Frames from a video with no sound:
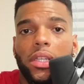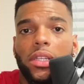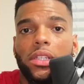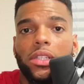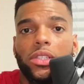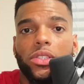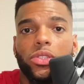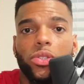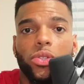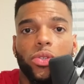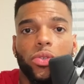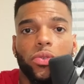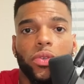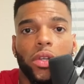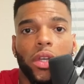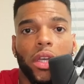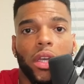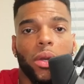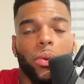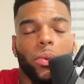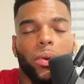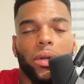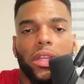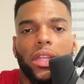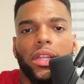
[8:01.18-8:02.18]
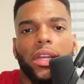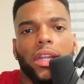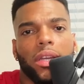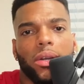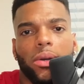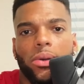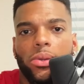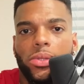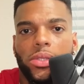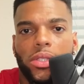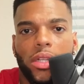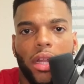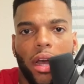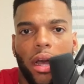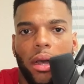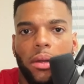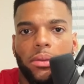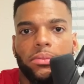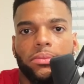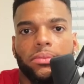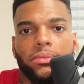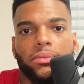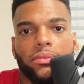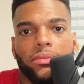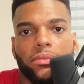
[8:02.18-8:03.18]
the truth. Well, it ain't gonna stop.
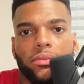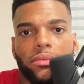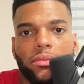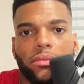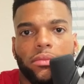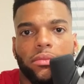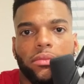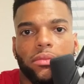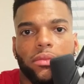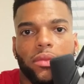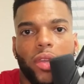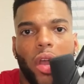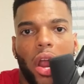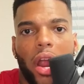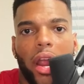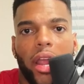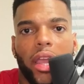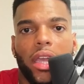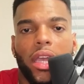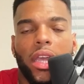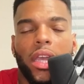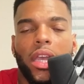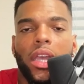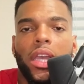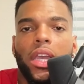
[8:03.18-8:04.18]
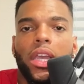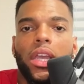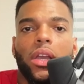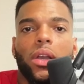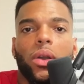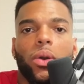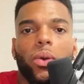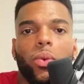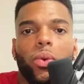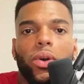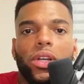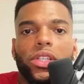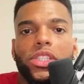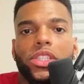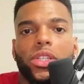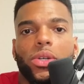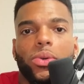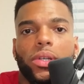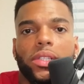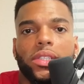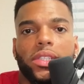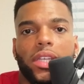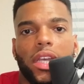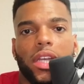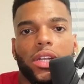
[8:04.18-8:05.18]
All right. What's your
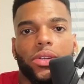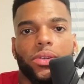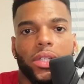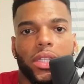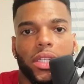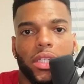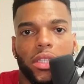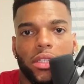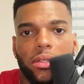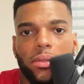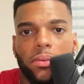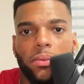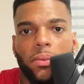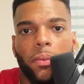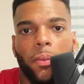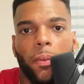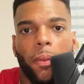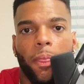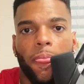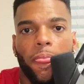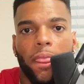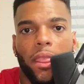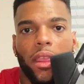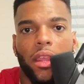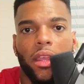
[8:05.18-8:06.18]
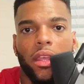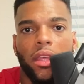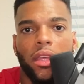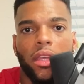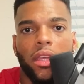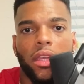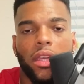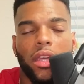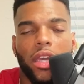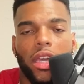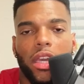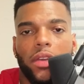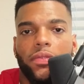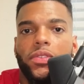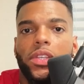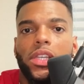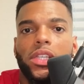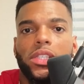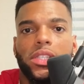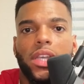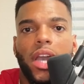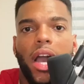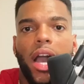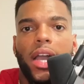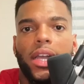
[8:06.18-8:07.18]
integrity? If this
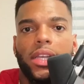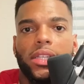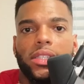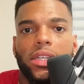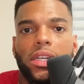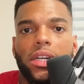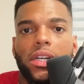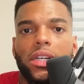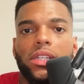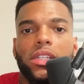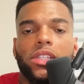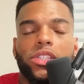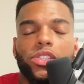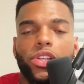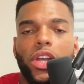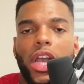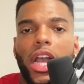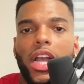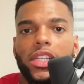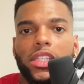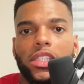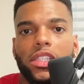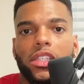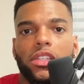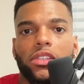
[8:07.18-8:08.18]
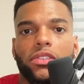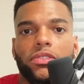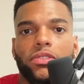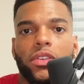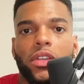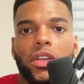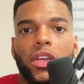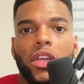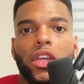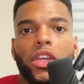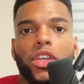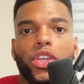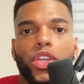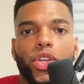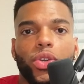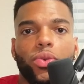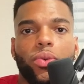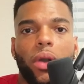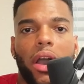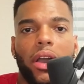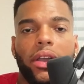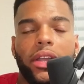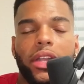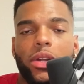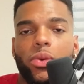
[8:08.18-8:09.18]
guy is unattractive, you
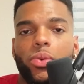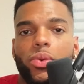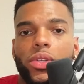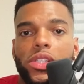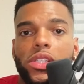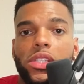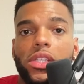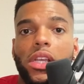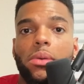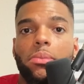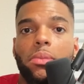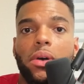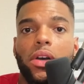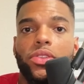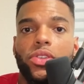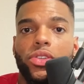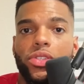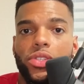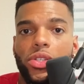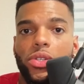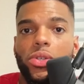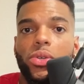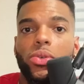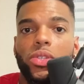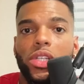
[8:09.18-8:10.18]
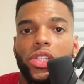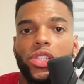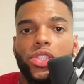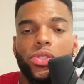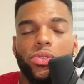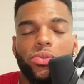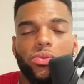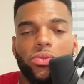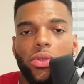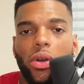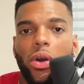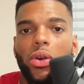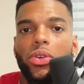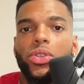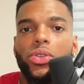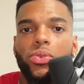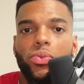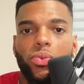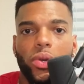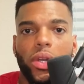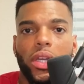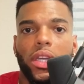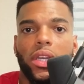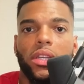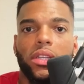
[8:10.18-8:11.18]
out here with some other dude that you know you
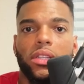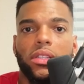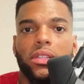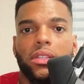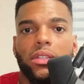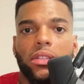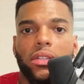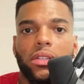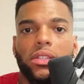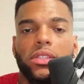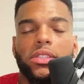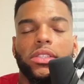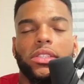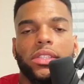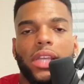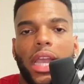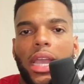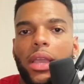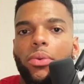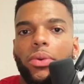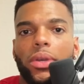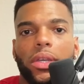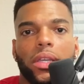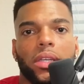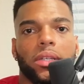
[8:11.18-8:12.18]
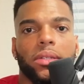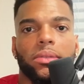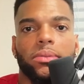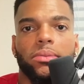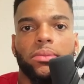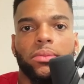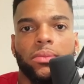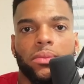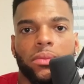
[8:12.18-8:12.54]
with, stay with him.